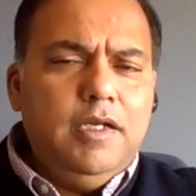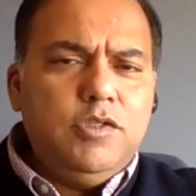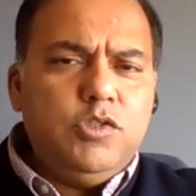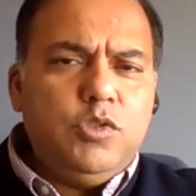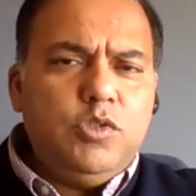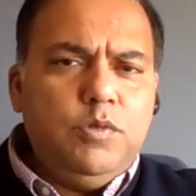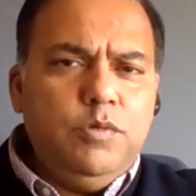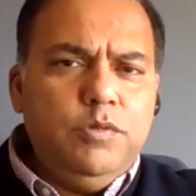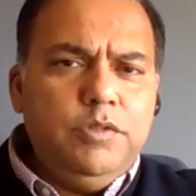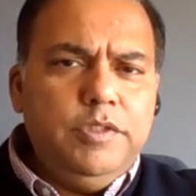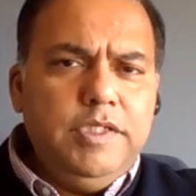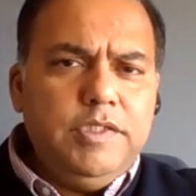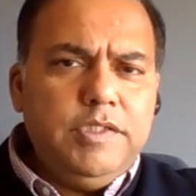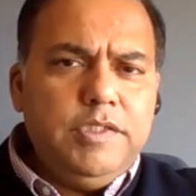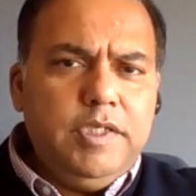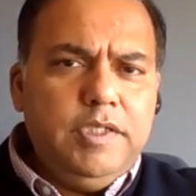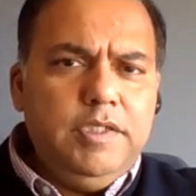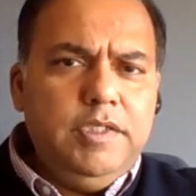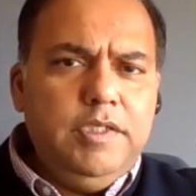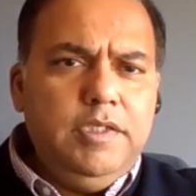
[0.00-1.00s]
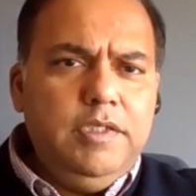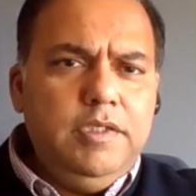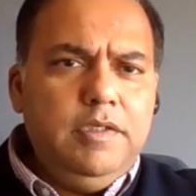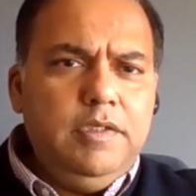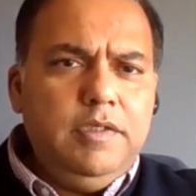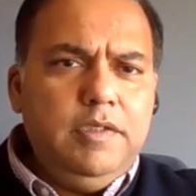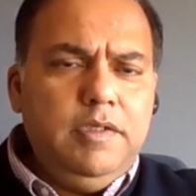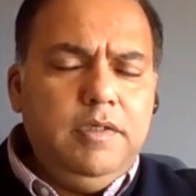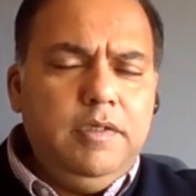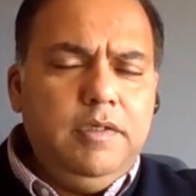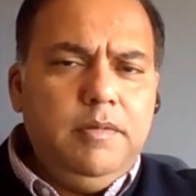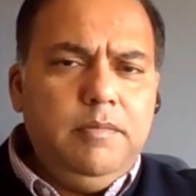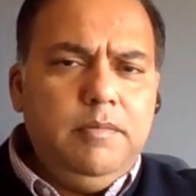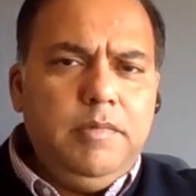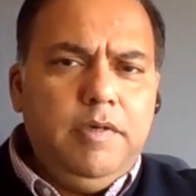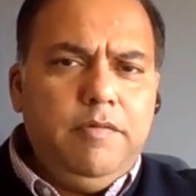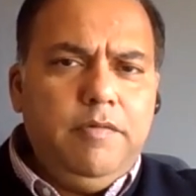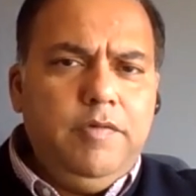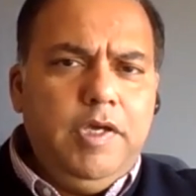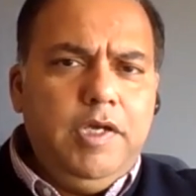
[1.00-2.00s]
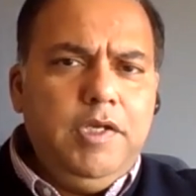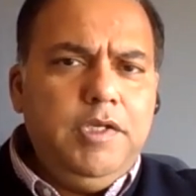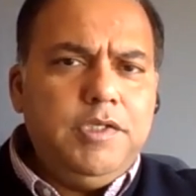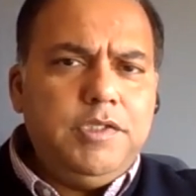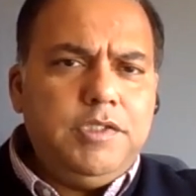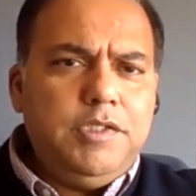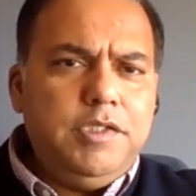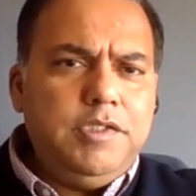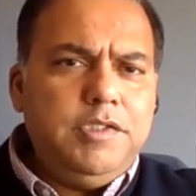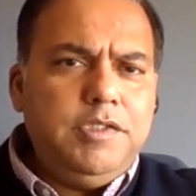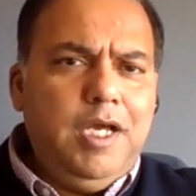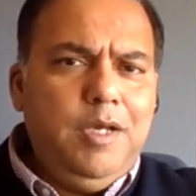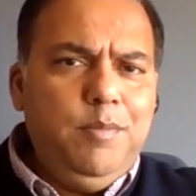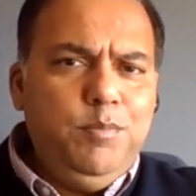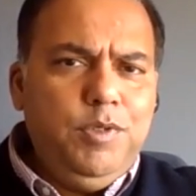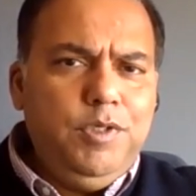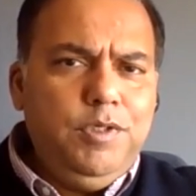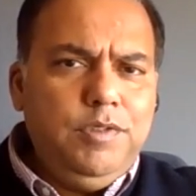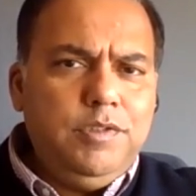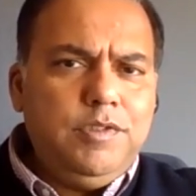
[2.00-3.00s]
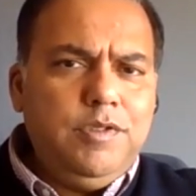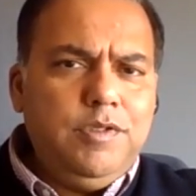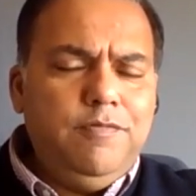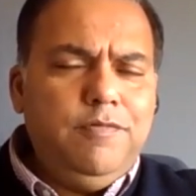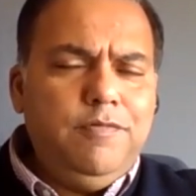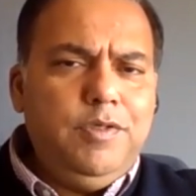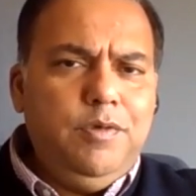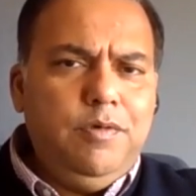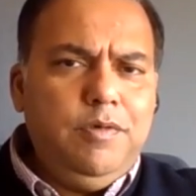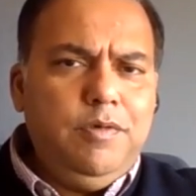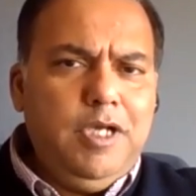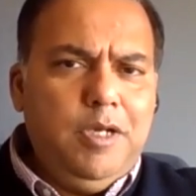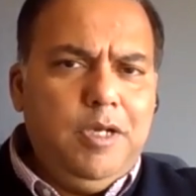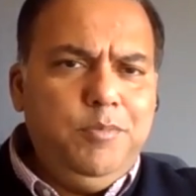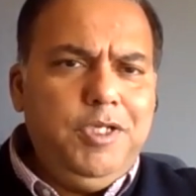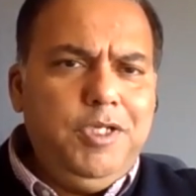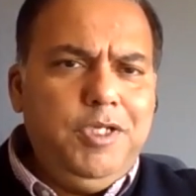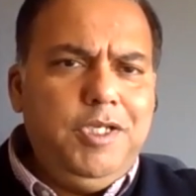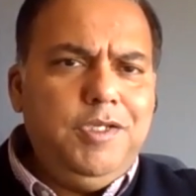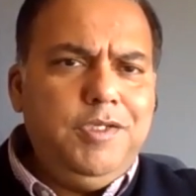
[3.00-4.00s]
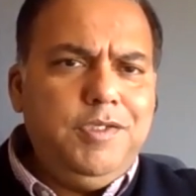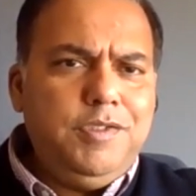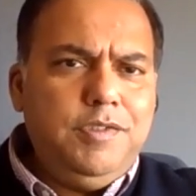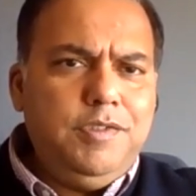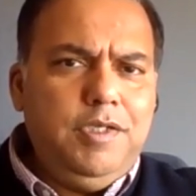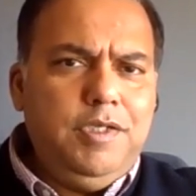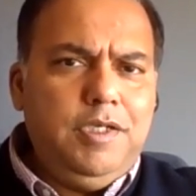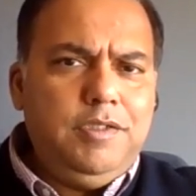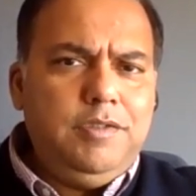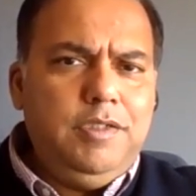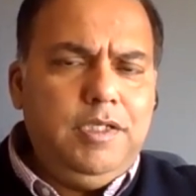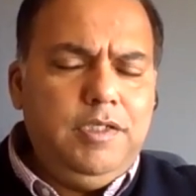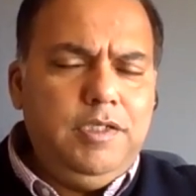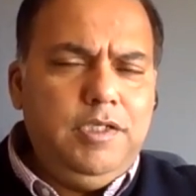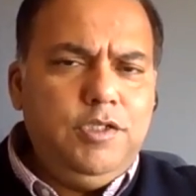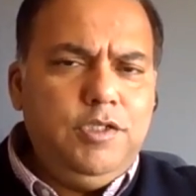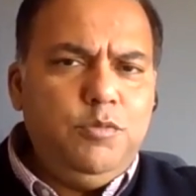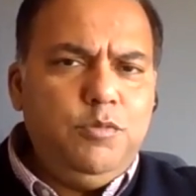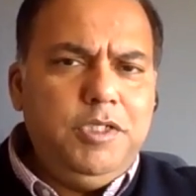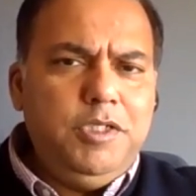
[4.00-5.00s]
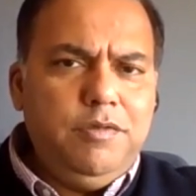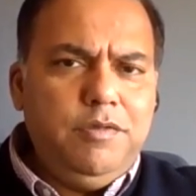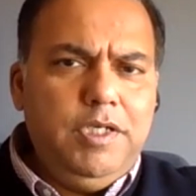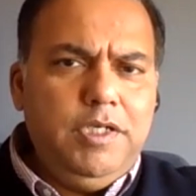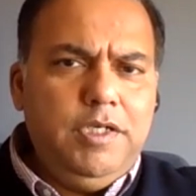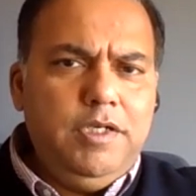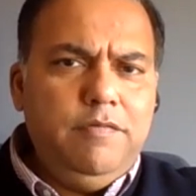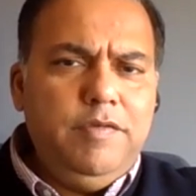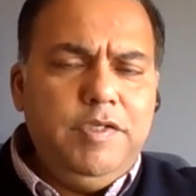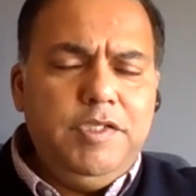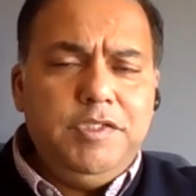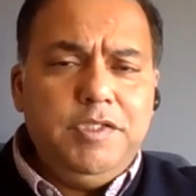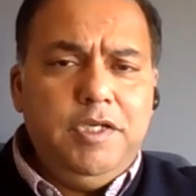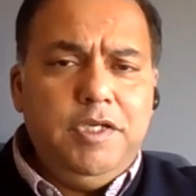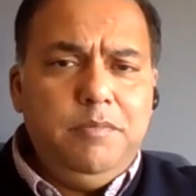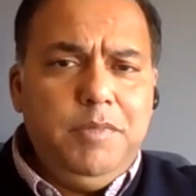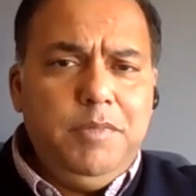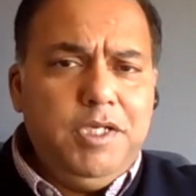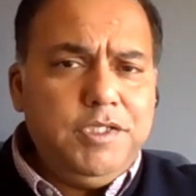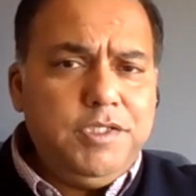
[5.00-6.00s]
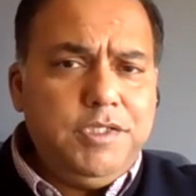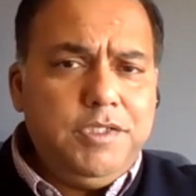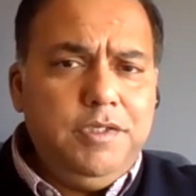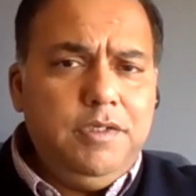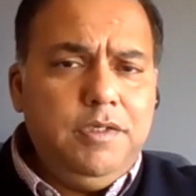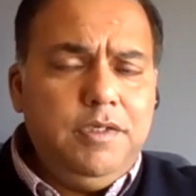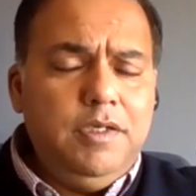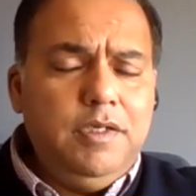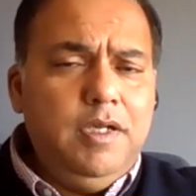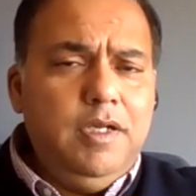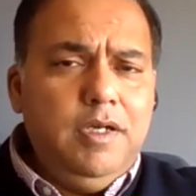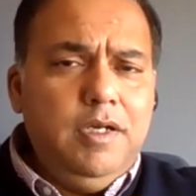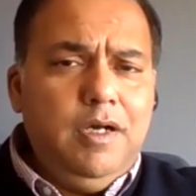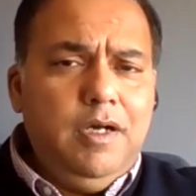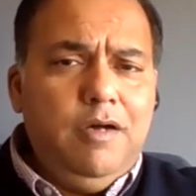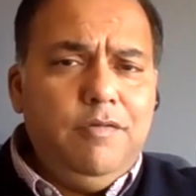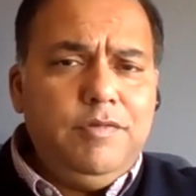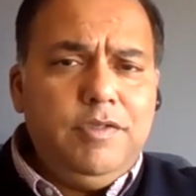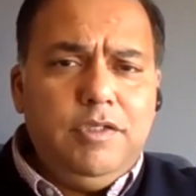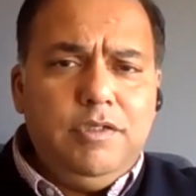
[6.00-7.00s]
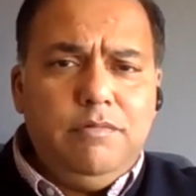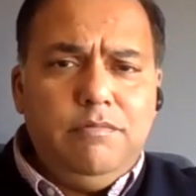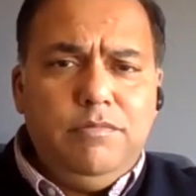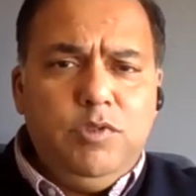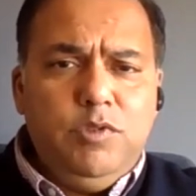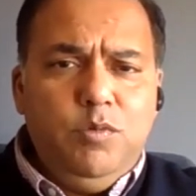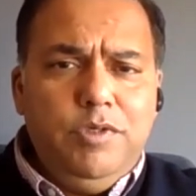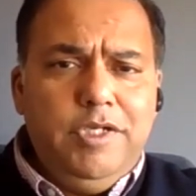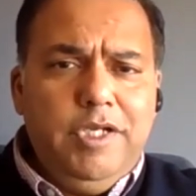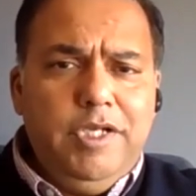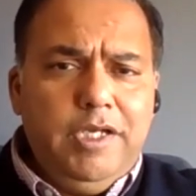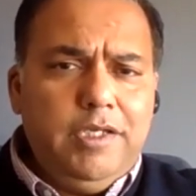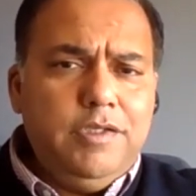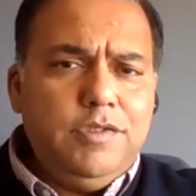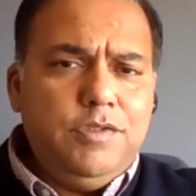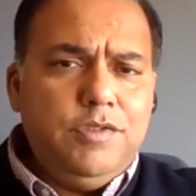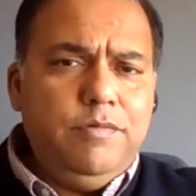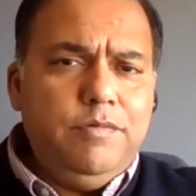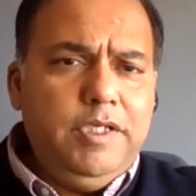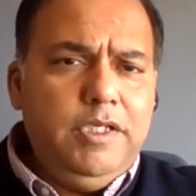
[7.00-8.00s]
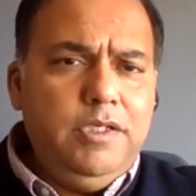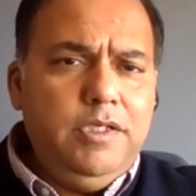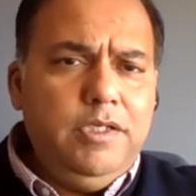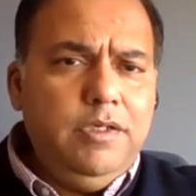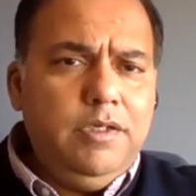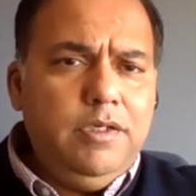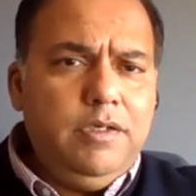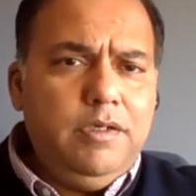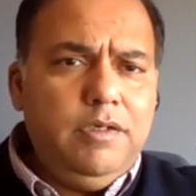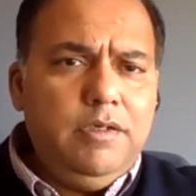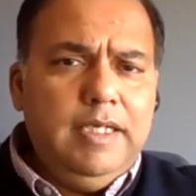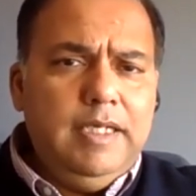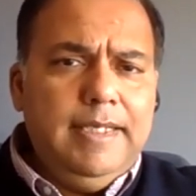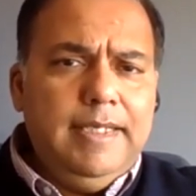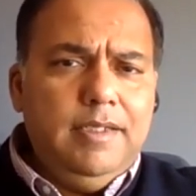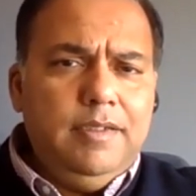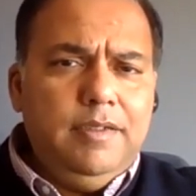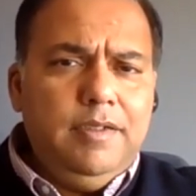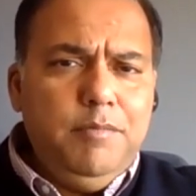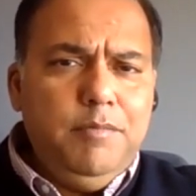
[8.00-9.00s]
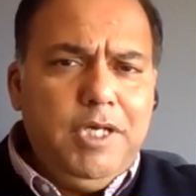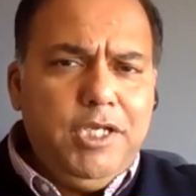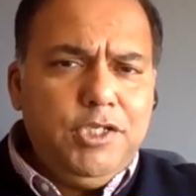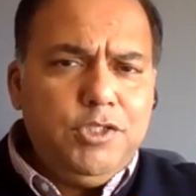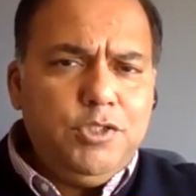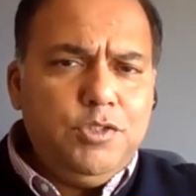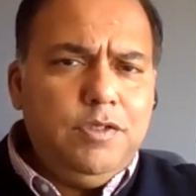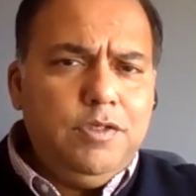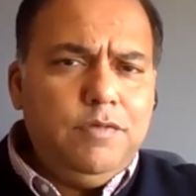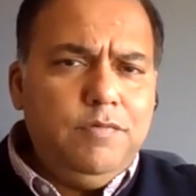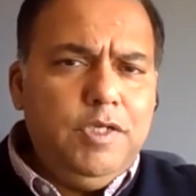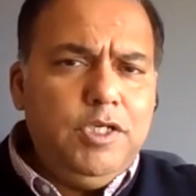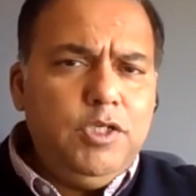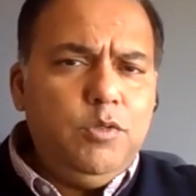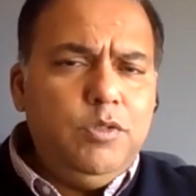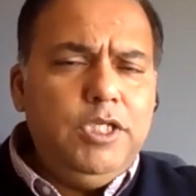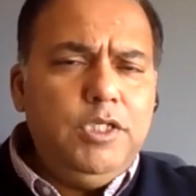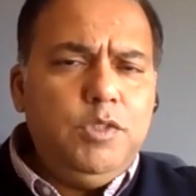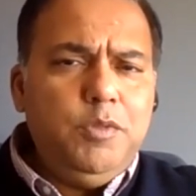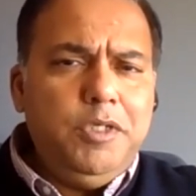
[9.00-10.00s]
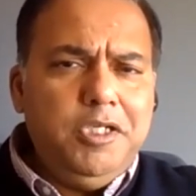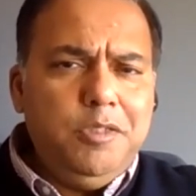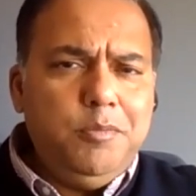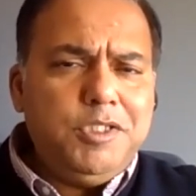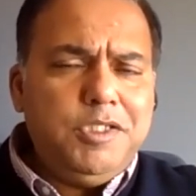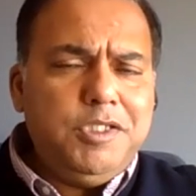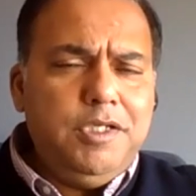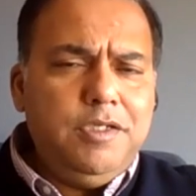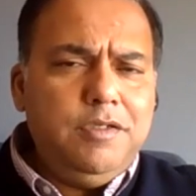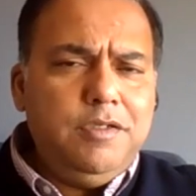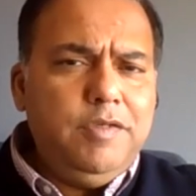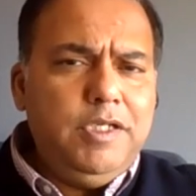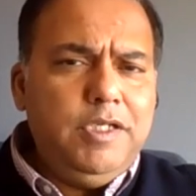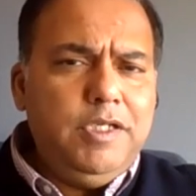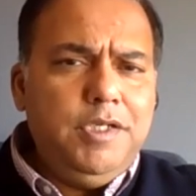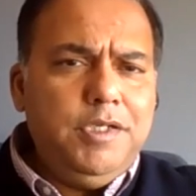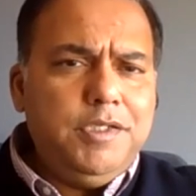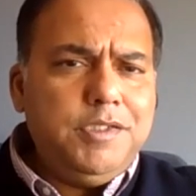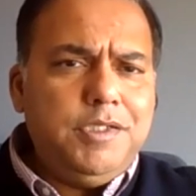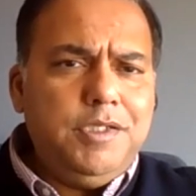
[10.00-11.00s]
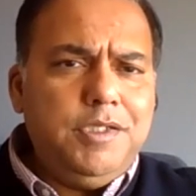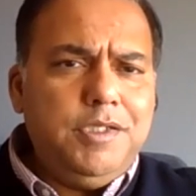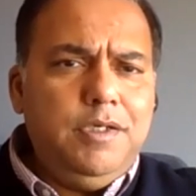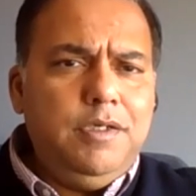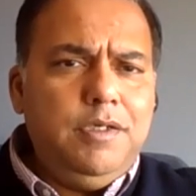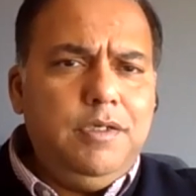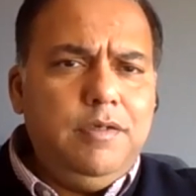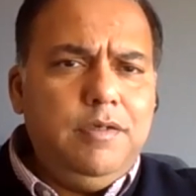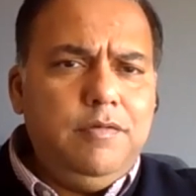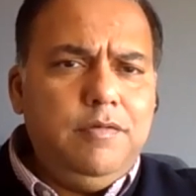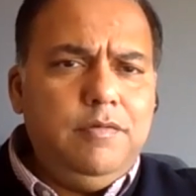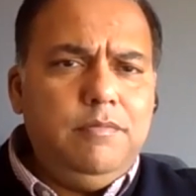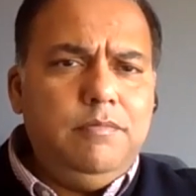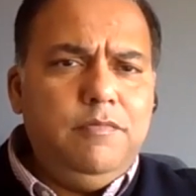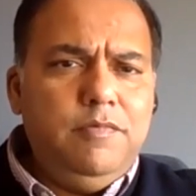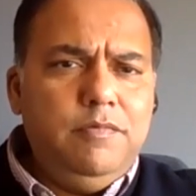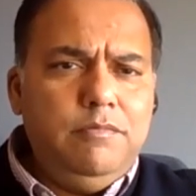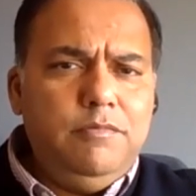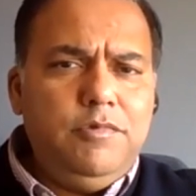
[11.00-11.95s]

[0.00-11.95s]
So these are the um, various examples of you know companies that that need to be created. Visa and Master, after two decades over here, they've managed to convert only 20% of India's uh, mm.